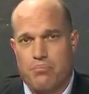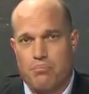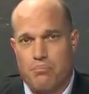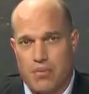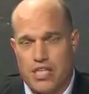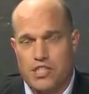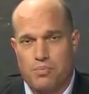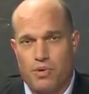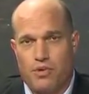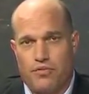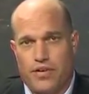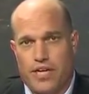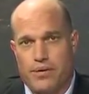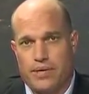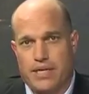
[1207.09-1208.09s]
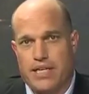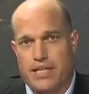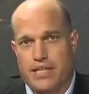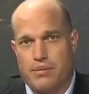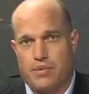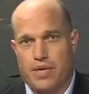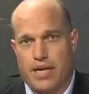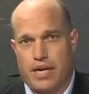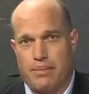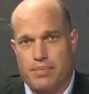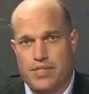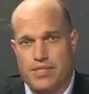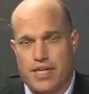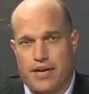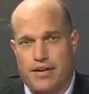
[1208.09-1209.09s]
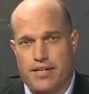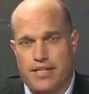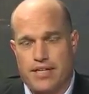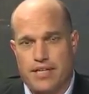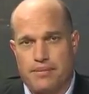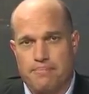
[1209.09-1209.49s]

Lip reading: much more frequently than what happens currently.